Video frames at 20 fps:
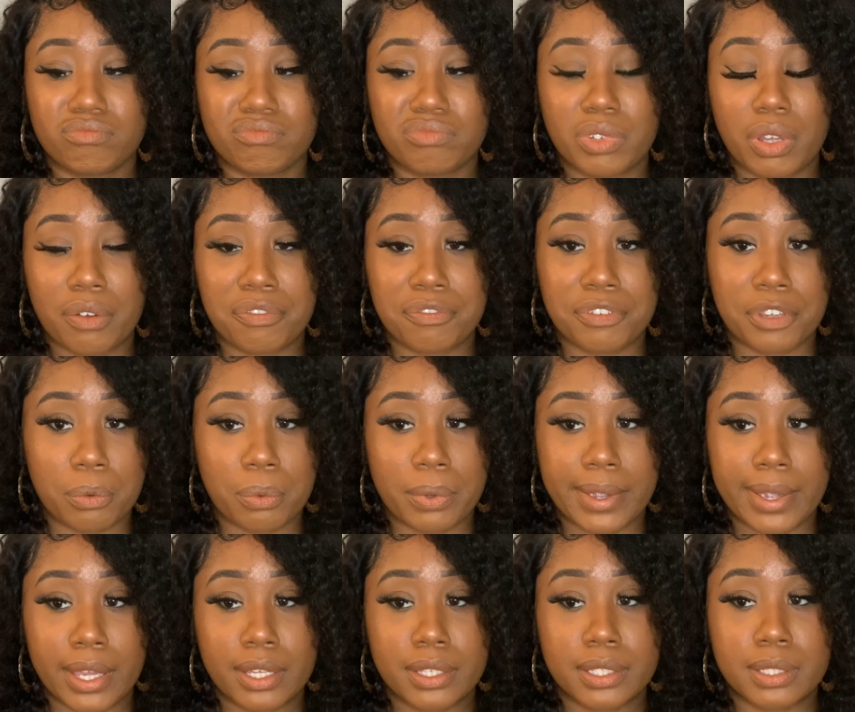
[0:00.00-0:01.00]
a few
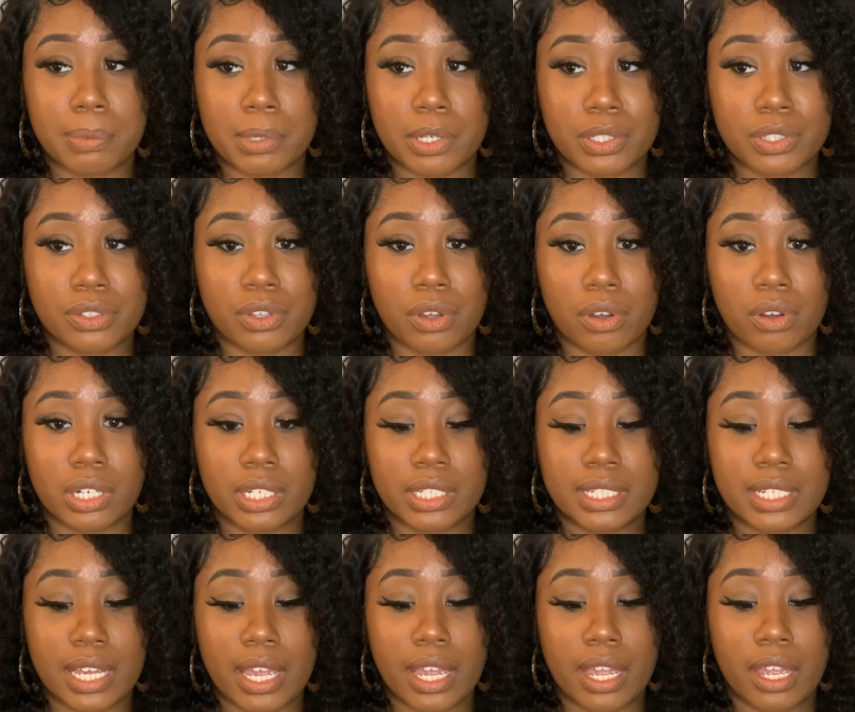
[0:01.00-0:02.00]
weeks because of the
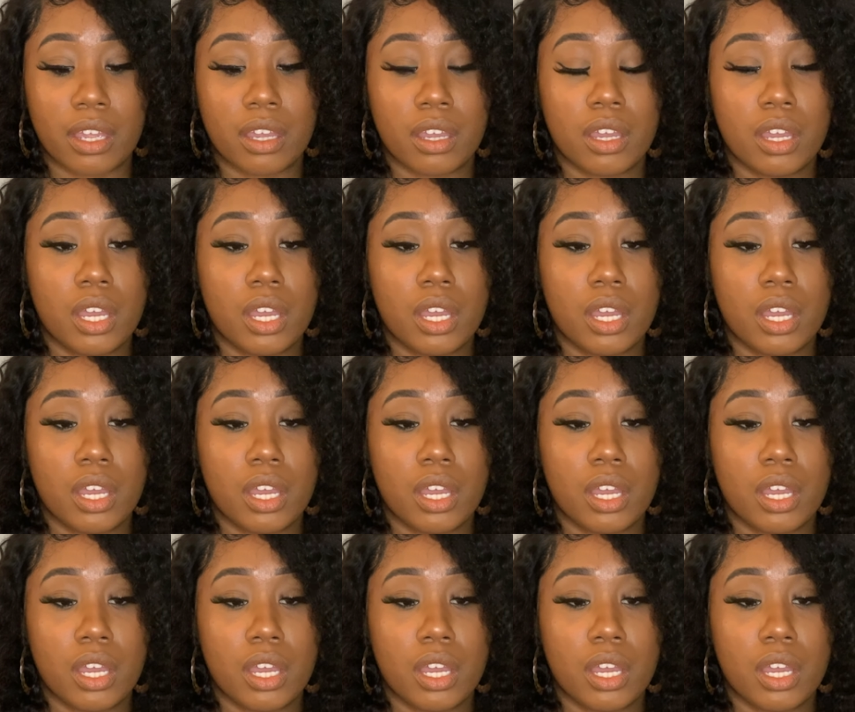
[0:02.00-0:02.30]
holiday.